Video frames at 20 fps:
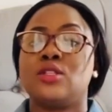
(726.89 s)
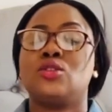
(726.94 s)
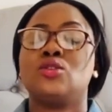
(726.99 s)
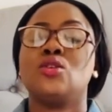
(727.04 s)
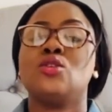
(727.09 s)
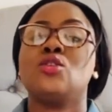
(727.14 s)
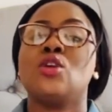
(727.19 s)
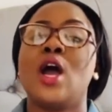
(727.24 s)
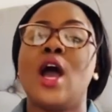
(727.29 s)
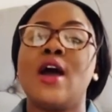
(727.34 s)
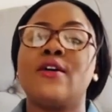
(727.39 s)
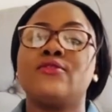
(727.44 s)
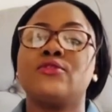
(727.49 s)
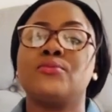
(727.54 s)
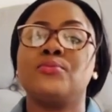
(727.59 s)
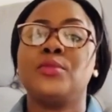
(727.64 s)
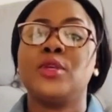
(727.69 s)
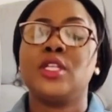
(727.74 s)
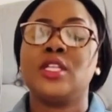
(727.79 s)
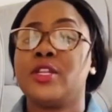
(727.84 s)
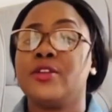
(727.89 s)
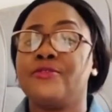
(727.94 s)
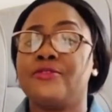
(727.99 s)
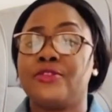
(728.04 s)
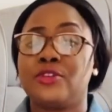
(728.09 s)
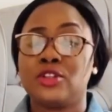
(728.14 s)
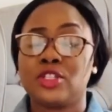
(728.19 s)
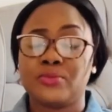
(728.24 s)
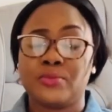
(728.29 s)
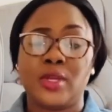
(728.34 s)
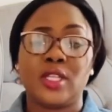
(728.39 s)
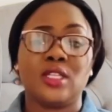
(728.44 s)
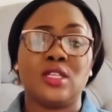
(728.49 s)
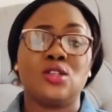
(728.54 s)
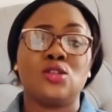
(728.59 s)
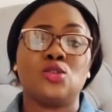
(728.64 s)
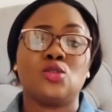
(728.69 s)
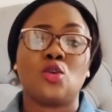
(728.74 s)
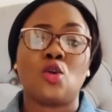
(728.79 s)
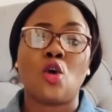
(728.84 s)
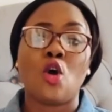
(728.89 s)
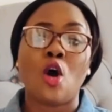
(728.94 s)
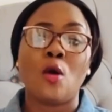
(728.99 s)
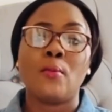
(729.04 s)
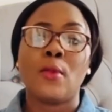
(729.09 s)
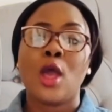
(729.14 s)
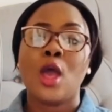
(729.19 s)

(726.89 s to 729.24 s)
So you have to be the first person to come,